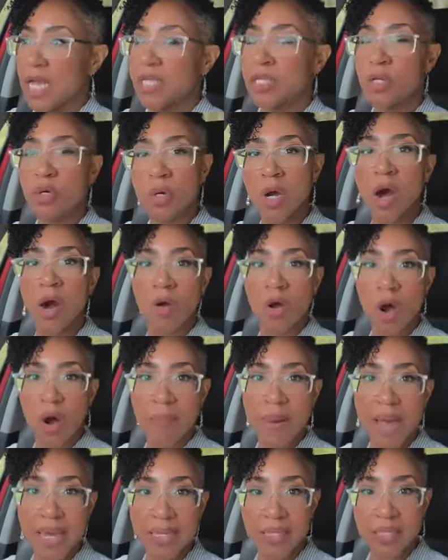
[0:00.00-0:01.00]
And you gonna
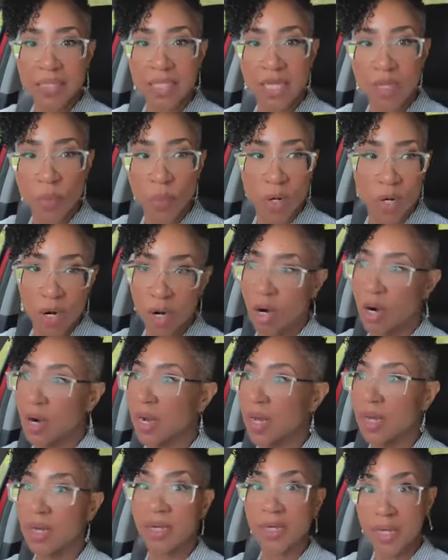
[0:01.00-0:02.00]
go back and sleep with
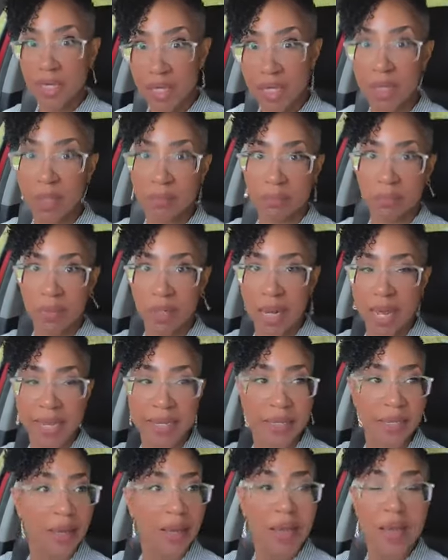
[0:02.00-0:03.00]
her again.
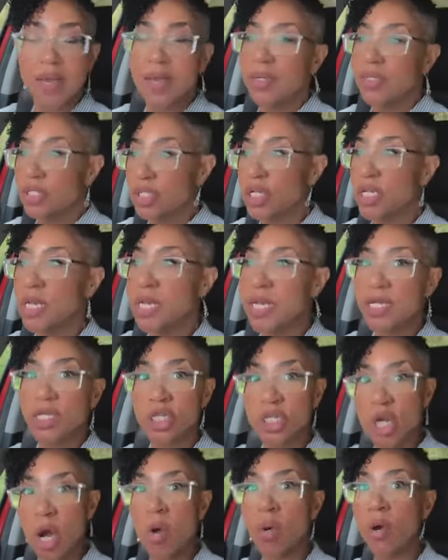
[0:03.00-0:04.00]
Like,
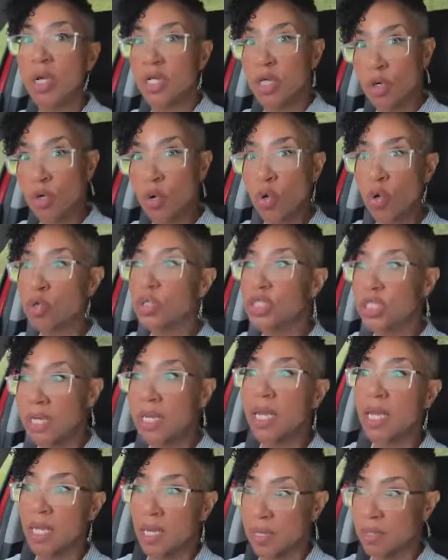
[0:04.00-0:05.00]
she is showing you who
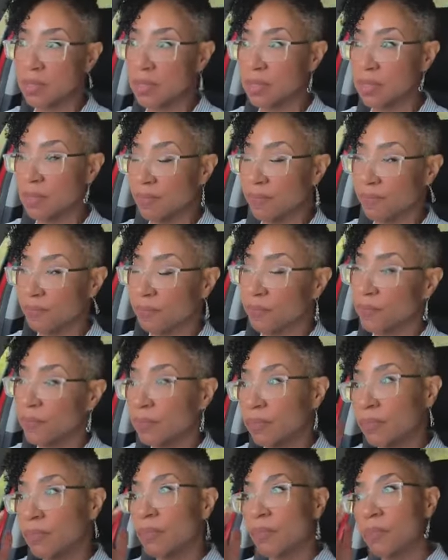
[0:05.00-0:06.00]
she is,
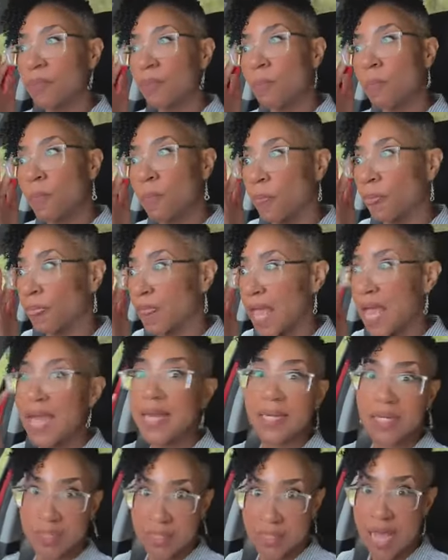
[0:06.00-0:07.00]

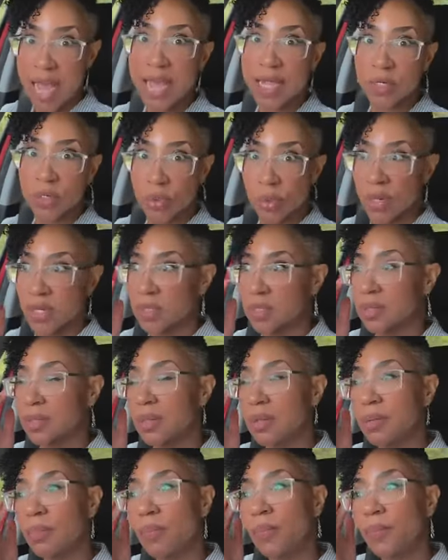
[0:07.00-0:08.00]
and it's
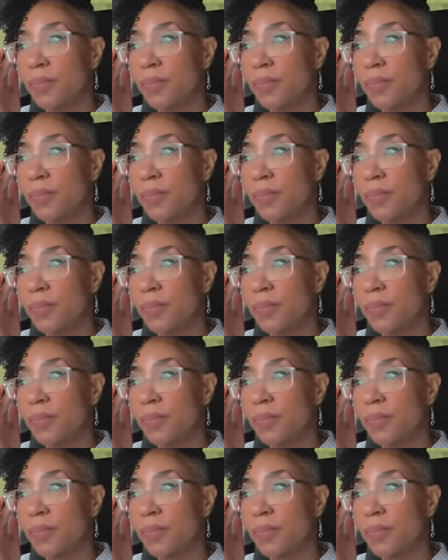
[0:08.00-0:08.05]
dangerous.